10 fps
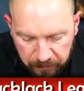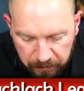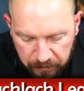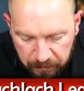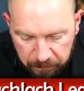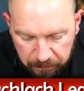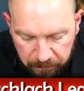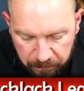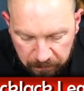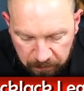Um,
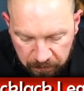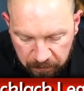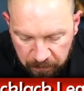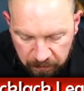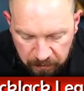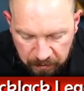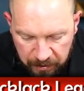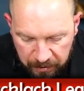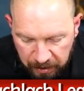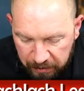
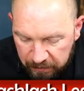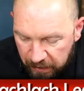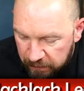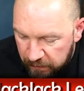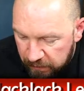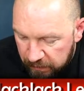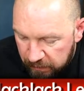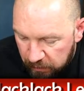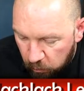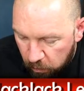and and, and
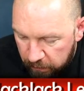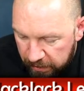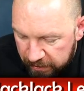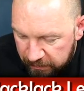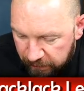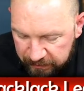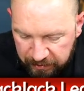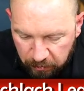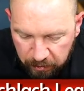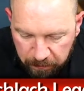the, the worry is if I
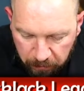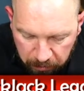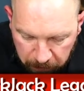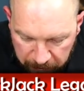sit on a, on a